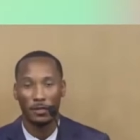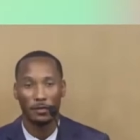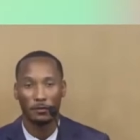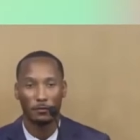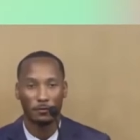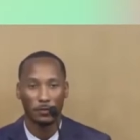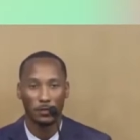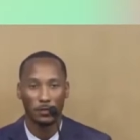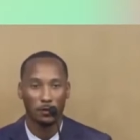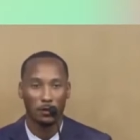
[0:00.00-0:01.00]
it was receiving
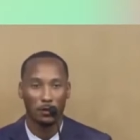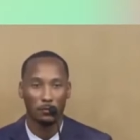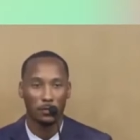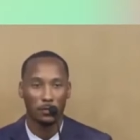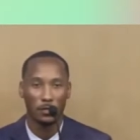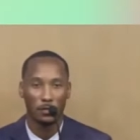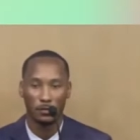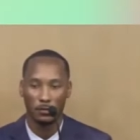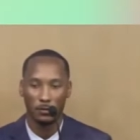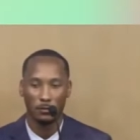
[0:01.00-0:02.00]
calls because
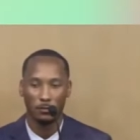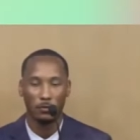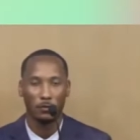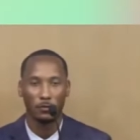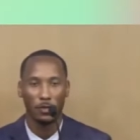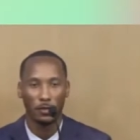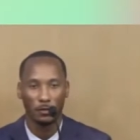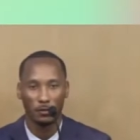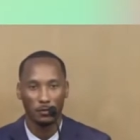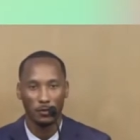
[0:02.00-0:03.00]
it's broke. Like
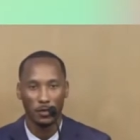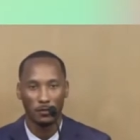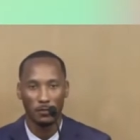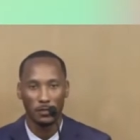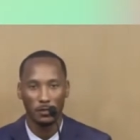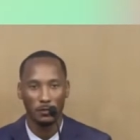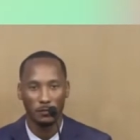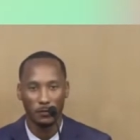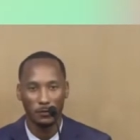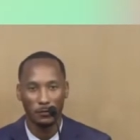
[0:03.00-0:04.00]
you can't even see the phone.